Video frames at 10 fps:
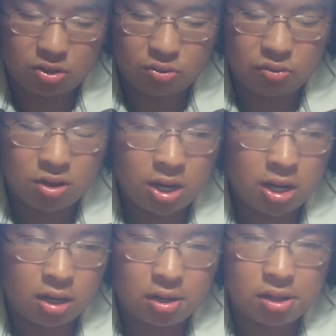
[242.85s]
So,
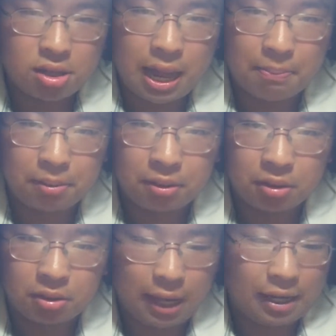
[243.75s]
could this
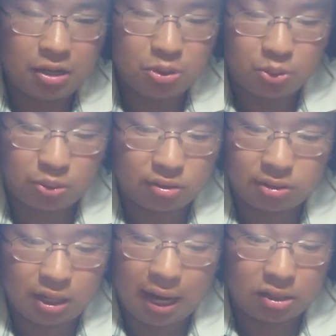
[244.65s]
happen later, or
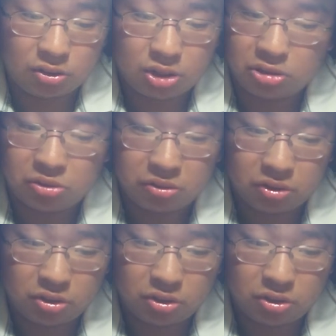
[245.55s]
I don't know.